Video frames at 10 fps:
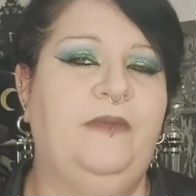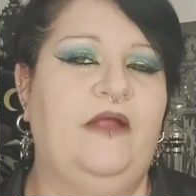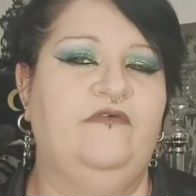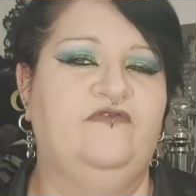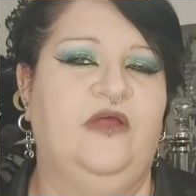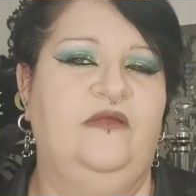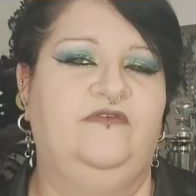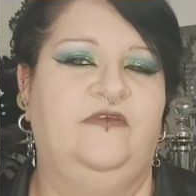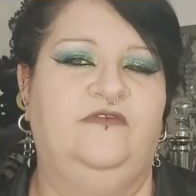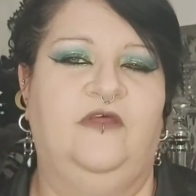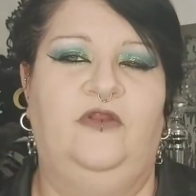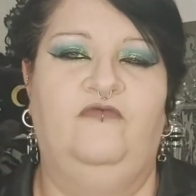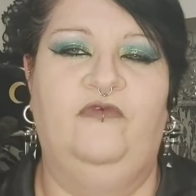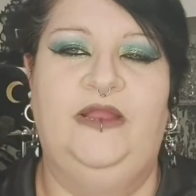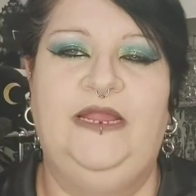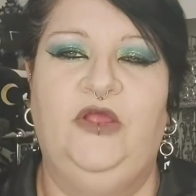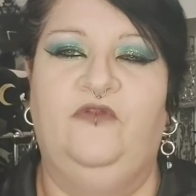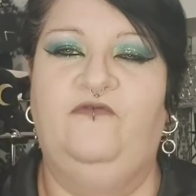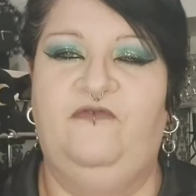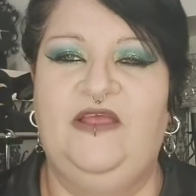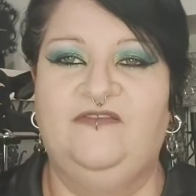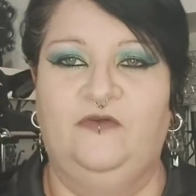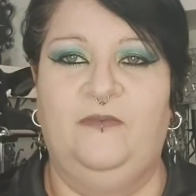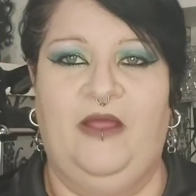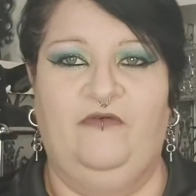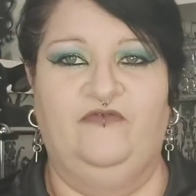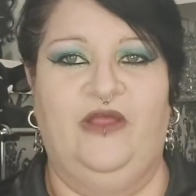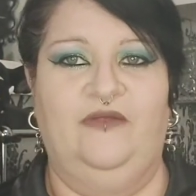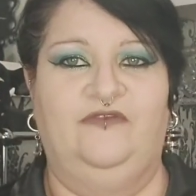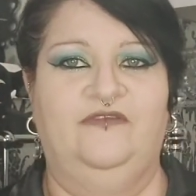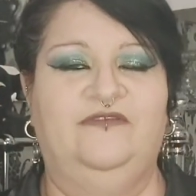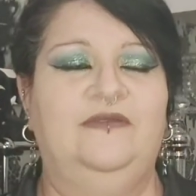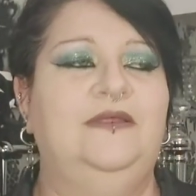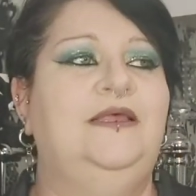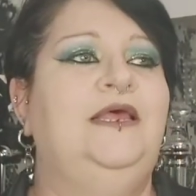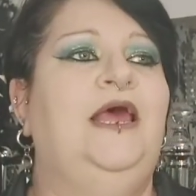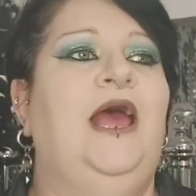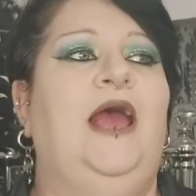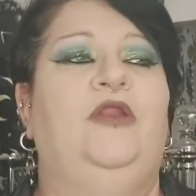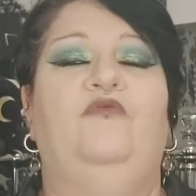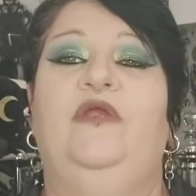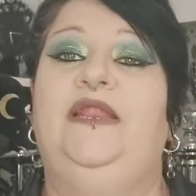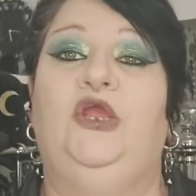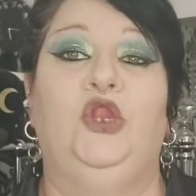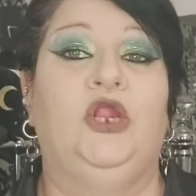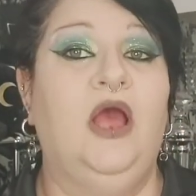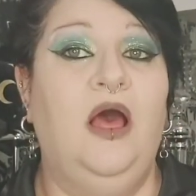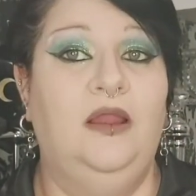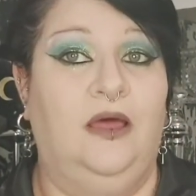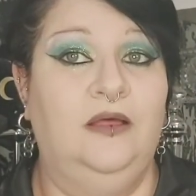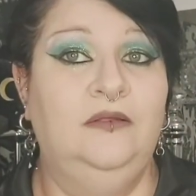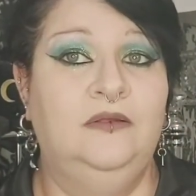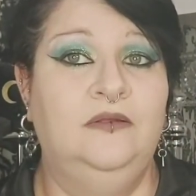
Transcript: pair of trousers and a really good fit on a pair of trousers and a really good colour,